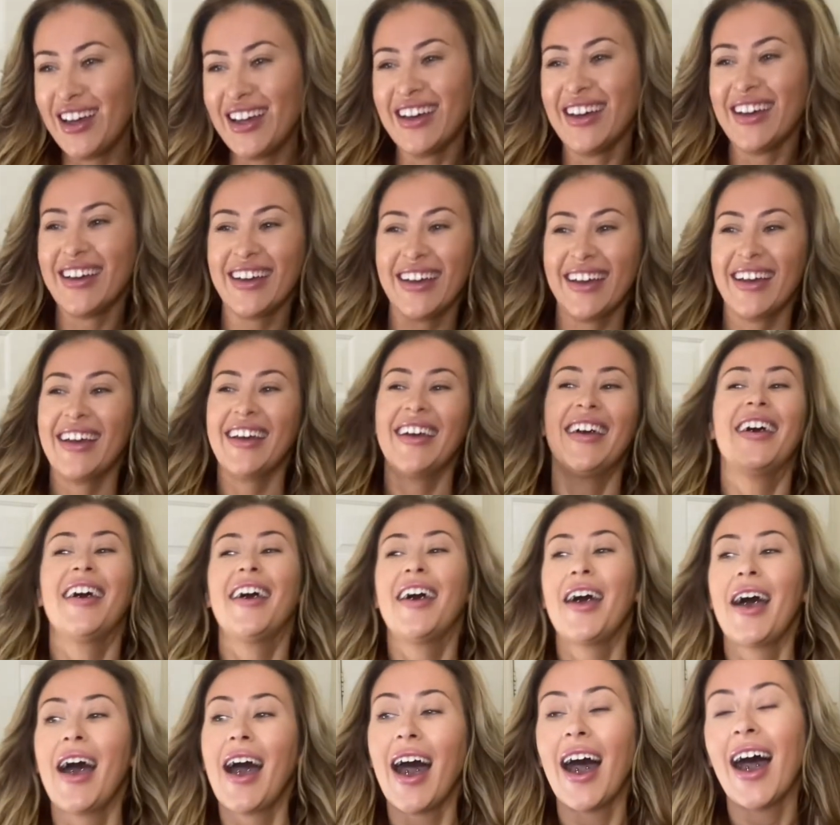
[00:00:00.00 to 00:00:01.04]
and
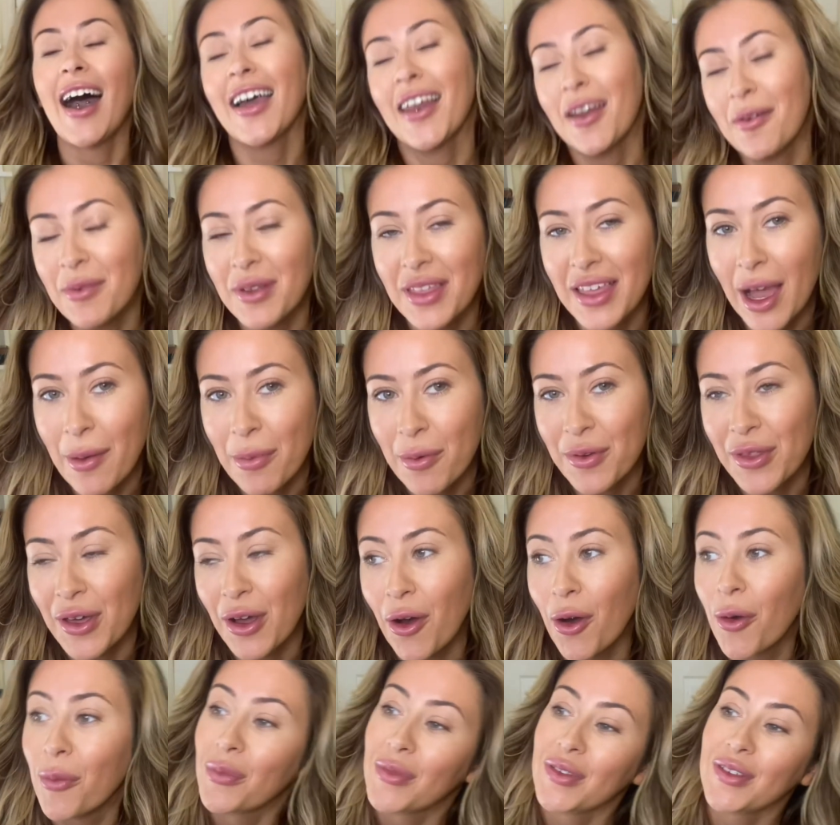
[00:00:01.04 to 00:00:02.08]
I'm really happy with it
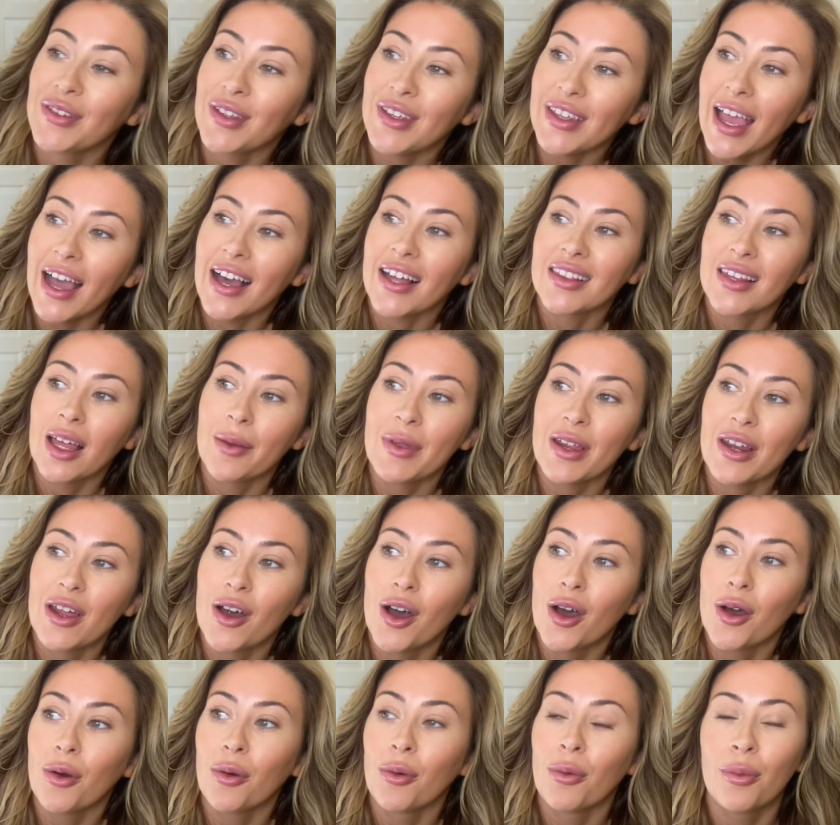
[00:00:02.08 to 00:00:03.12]
all. So yeah, let me
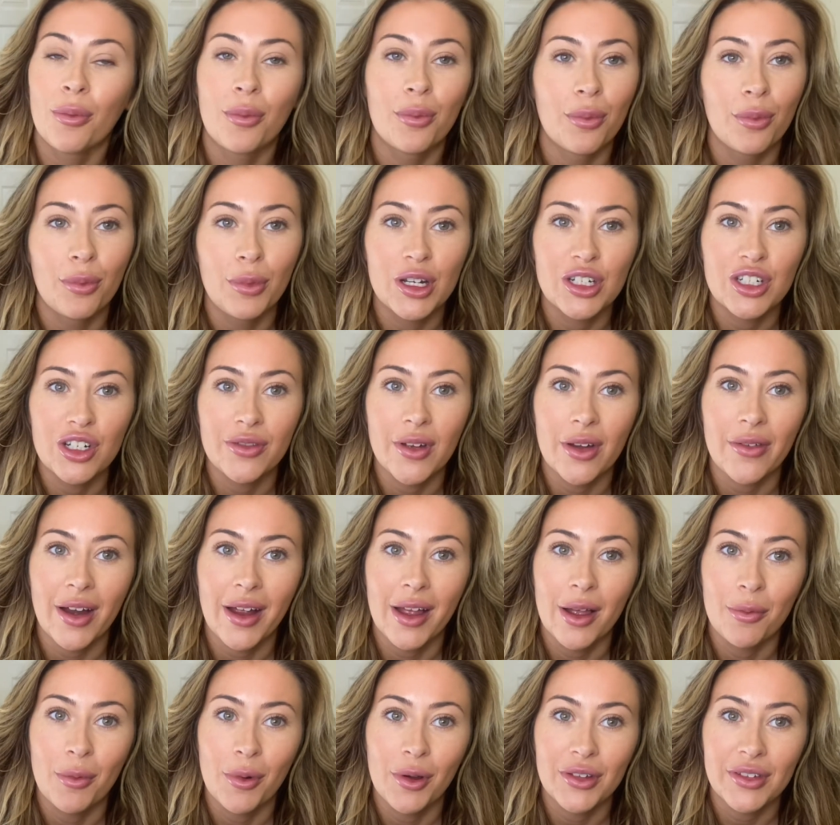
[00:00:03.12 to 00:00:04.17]
know whichever
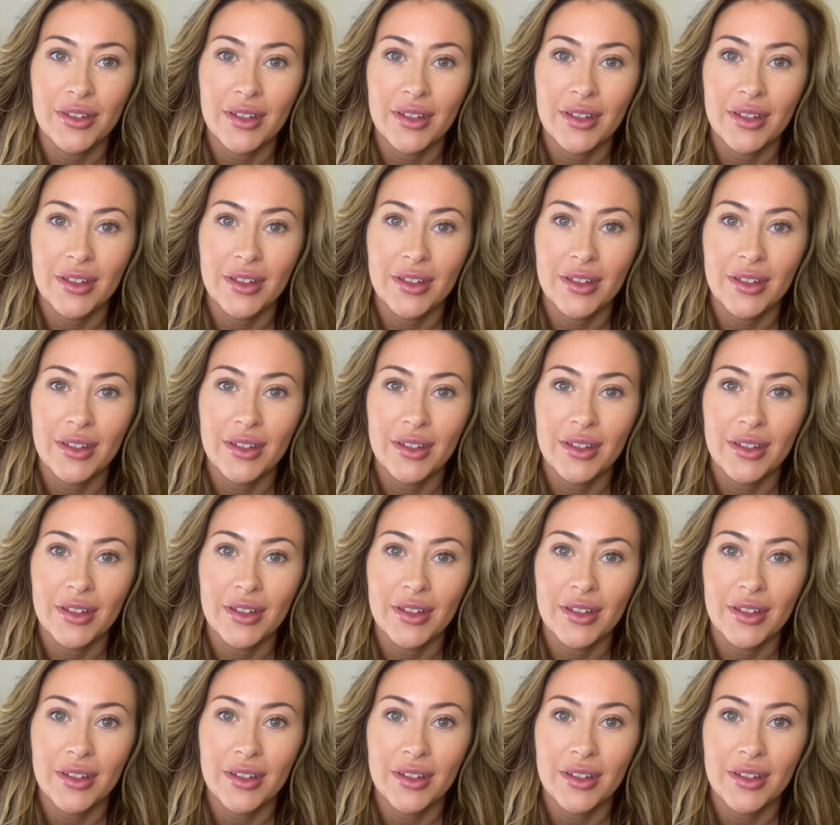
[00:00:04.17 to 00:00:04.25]
item was